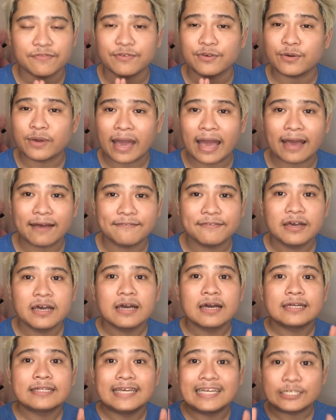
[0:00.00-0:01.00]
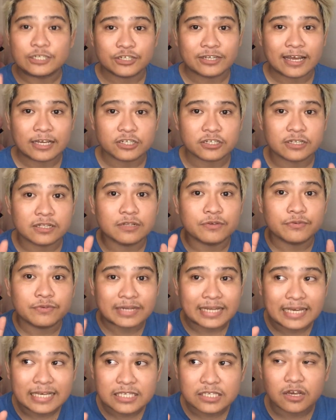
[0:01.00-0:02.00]
if you have the international
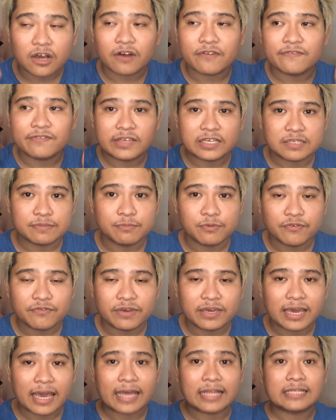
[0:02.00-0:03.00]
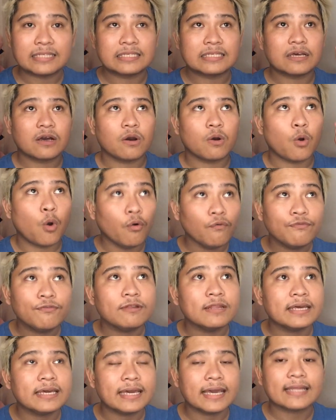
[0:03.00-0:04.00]
release of this movie and
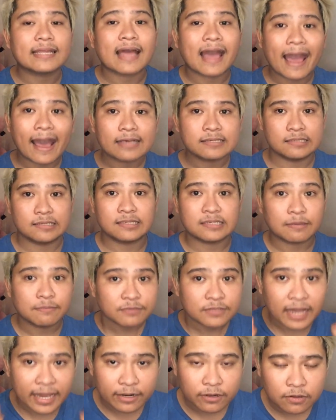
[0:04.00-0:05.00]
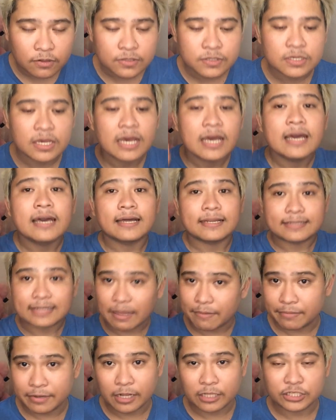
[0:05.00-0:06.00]
hopefully it has subtitles,
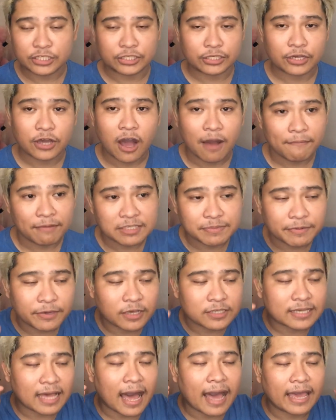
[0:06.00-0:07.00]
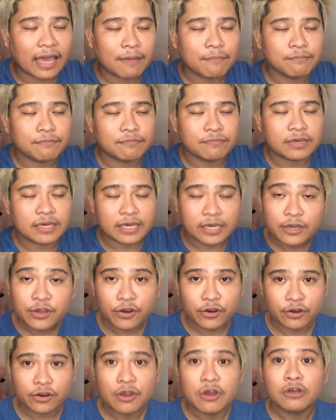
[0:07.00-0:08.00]
let me know in the comments because I am
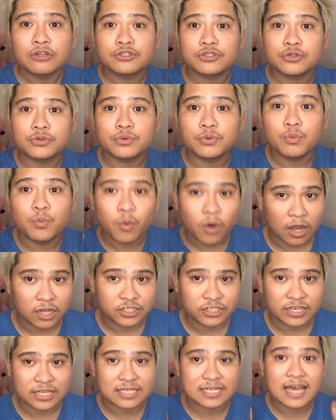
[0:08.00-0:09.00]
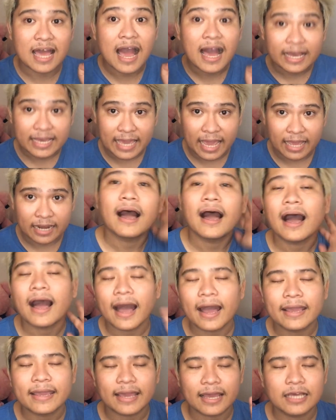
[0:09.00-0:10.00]
eager to watch it again.
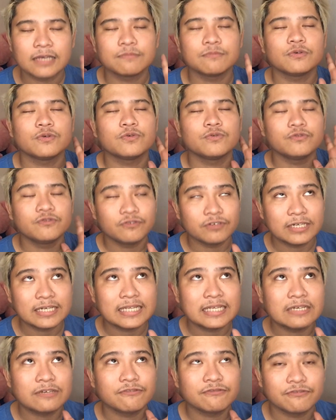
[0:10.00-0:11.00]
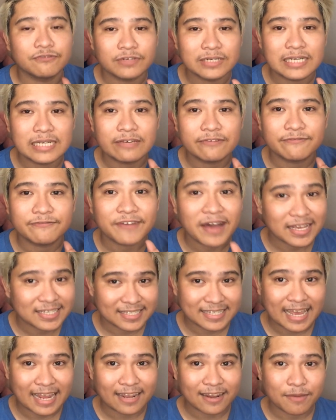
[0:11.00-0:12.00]
I am really, really
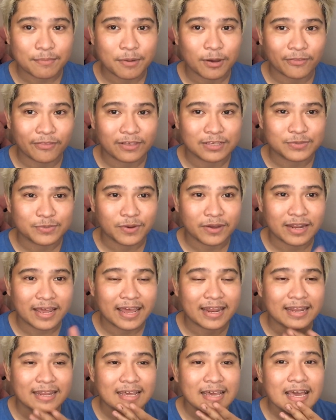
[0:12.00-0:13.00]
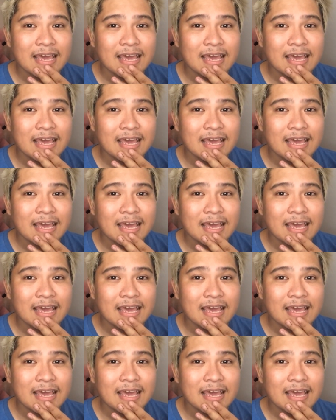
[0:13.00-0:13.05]
fascinated about this one and